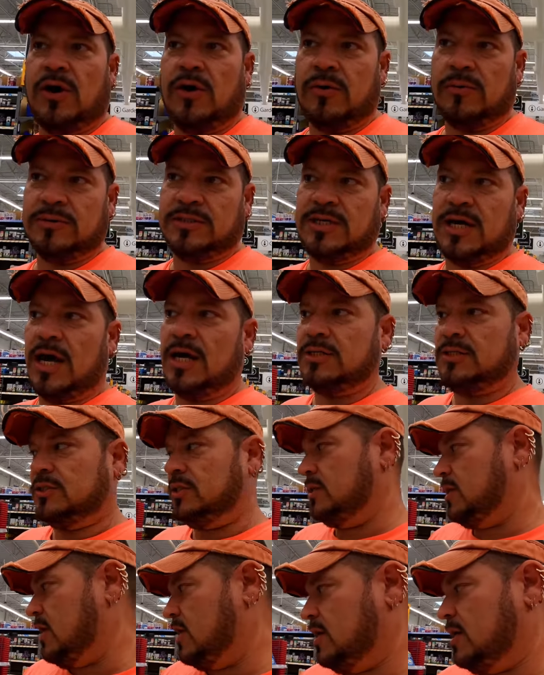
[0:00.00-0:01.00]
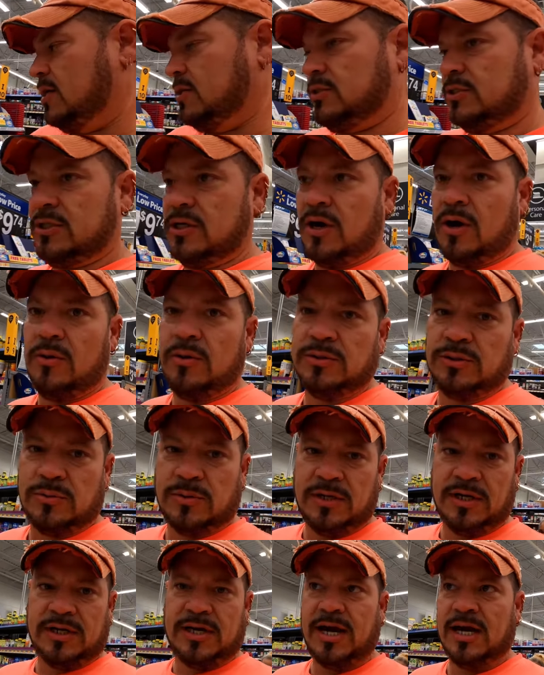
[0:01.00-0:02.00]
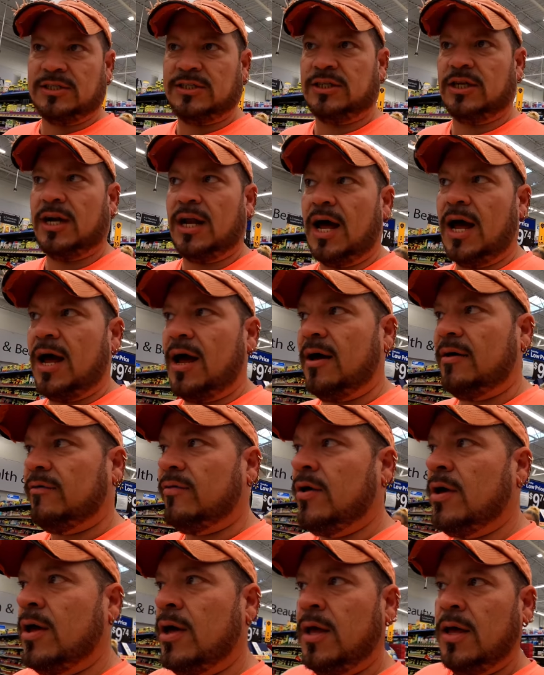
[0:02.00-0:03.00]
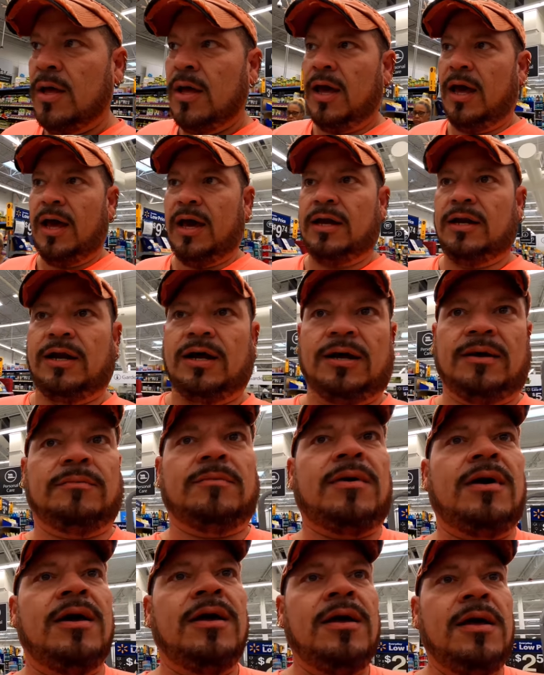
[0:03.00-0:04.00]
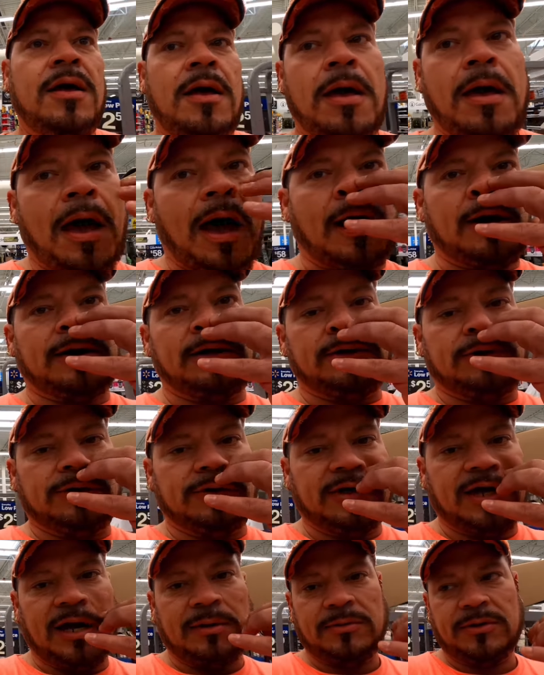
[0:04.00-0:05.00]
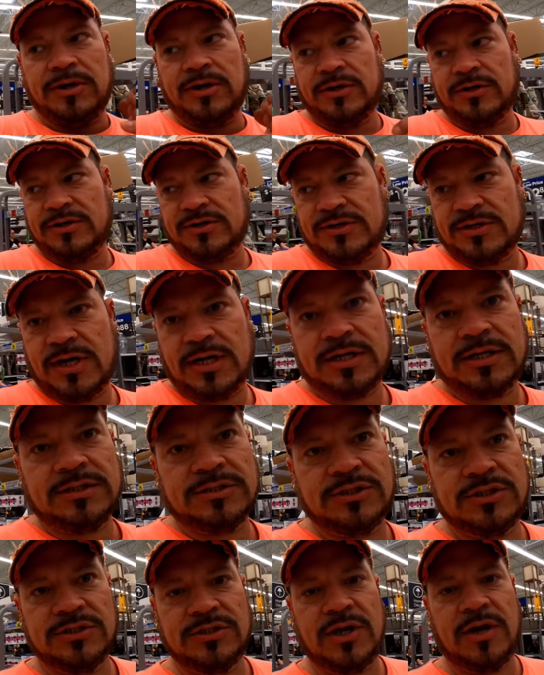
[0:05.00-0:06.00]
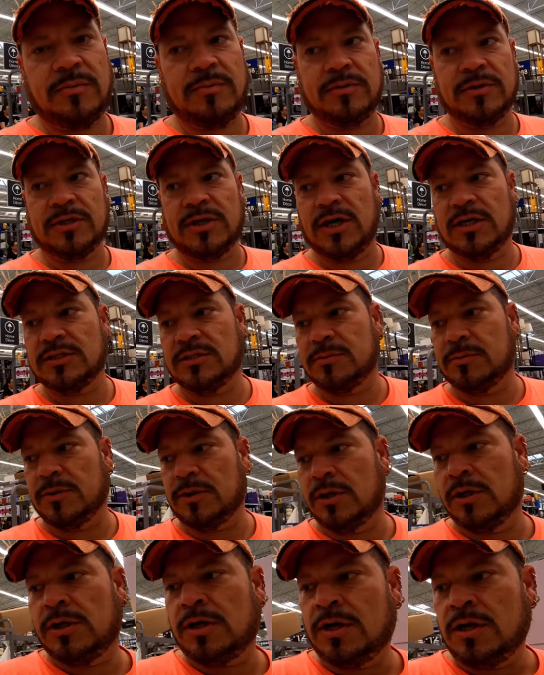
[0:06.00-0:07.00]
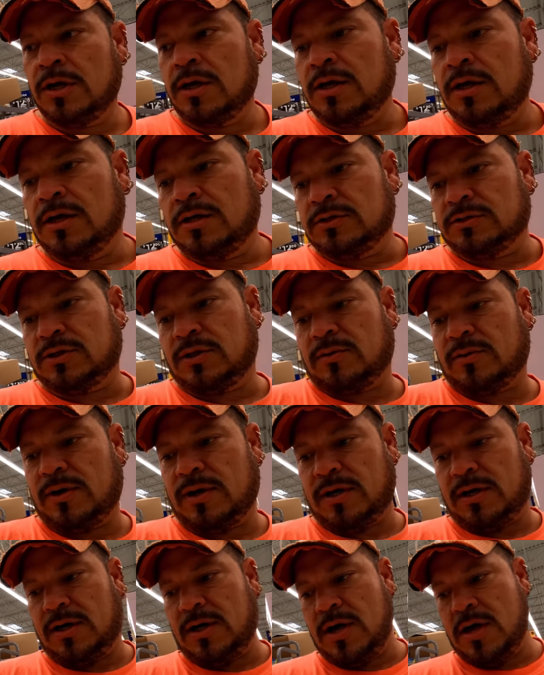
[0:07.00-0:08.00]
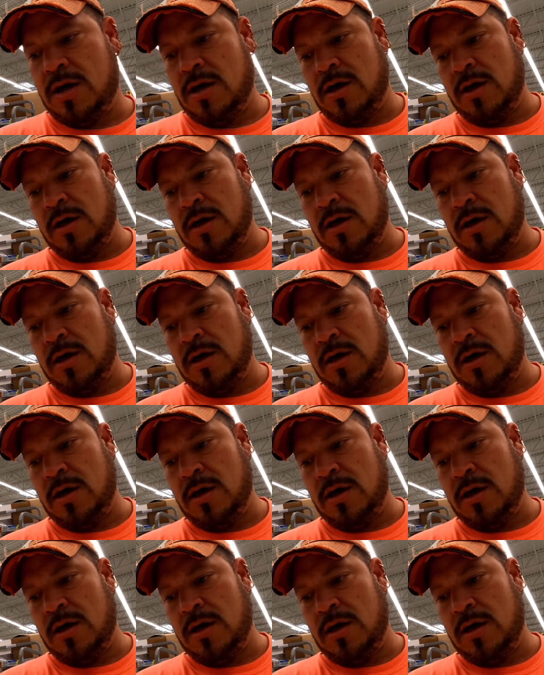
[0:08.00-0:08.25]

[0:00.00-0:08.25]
car with Tosha that uh, she always wanted to catch alive, and um, I'll get her on camera here in a second. She's helping a customer, so uh,